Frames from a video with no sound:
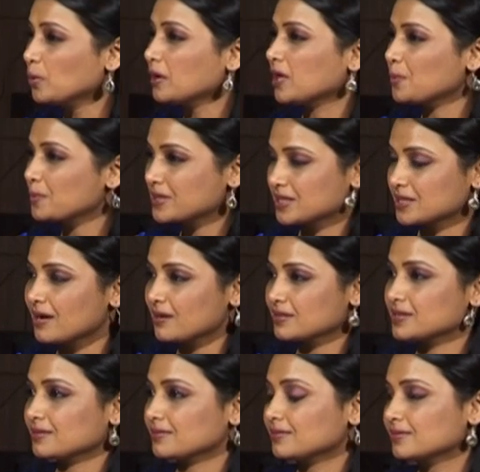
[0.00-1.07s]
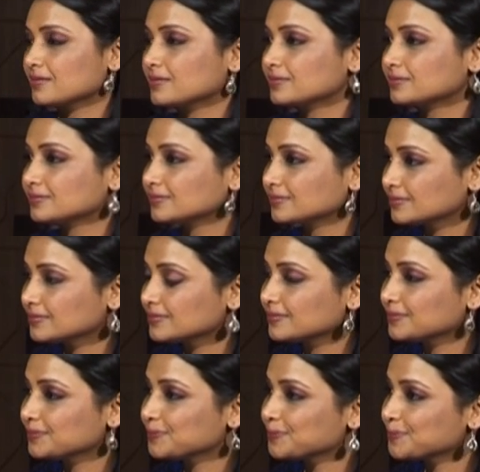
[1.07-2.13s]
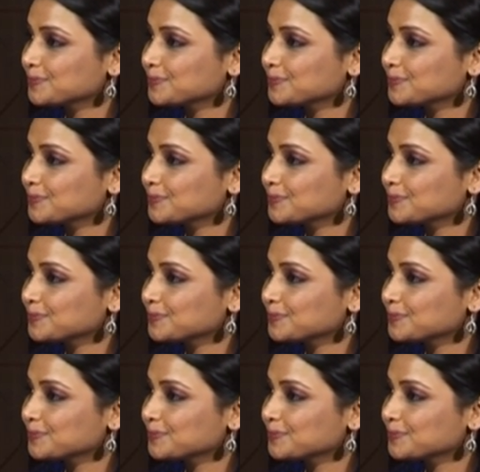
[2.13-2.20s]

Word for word: that working is, with stars. No, I think that I think